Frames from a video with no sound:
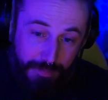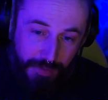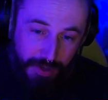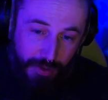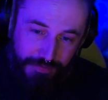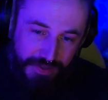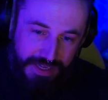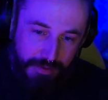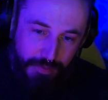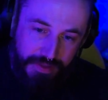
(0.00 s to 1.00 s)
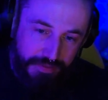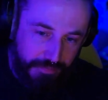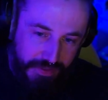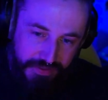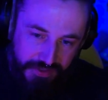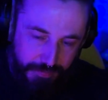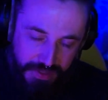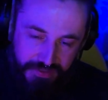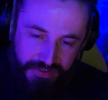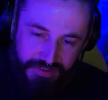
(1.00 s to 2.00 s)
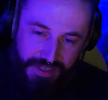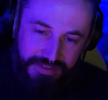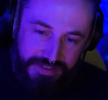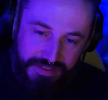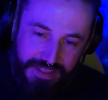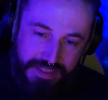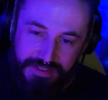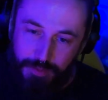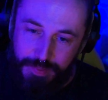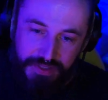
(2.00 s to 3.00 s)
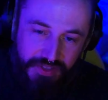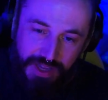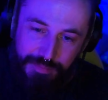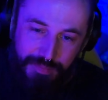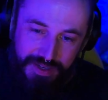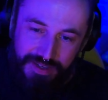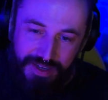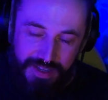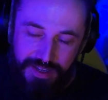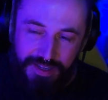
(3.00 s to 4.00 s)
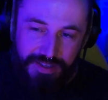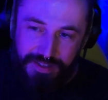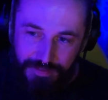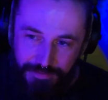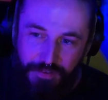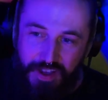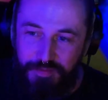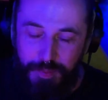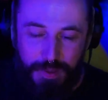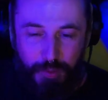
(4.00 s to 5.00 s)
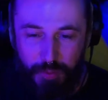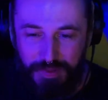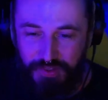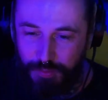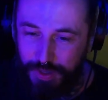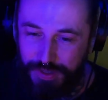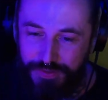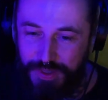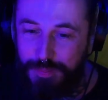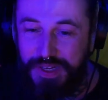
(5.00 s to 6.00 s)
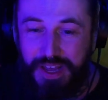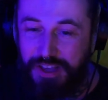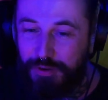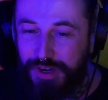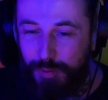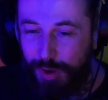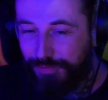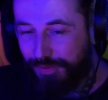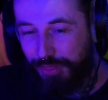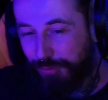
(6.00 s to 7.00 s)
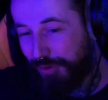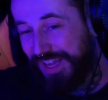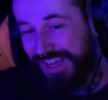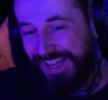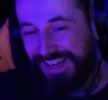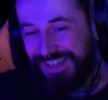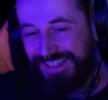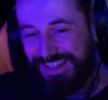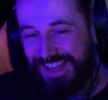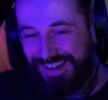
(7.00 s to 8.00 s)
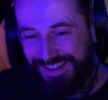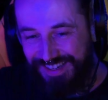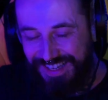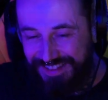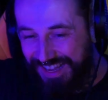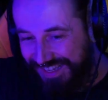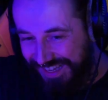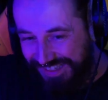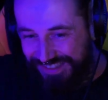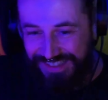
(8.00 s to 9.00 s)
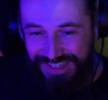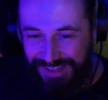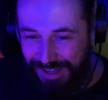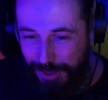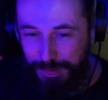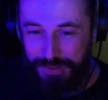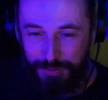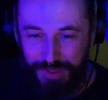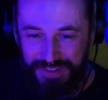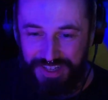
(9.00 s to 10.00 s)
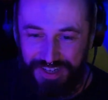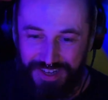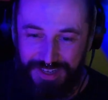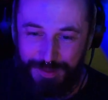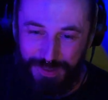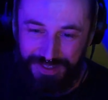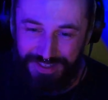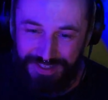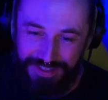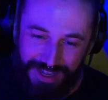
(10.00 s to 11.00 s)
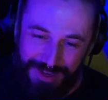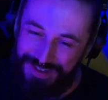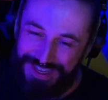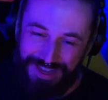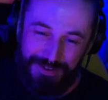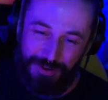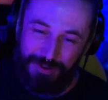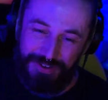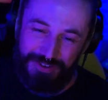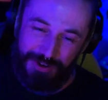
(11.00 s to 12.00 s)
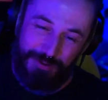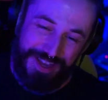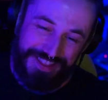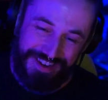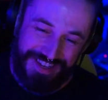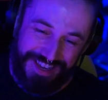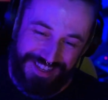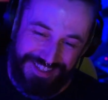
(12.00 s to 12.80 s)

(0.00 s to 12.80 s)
hopefully with some of my successes and things, there'll be a time when 5 people want me to work for them and I can only work for 3, and then in that case I'll pick the ones I like. But I'm not quite there yet.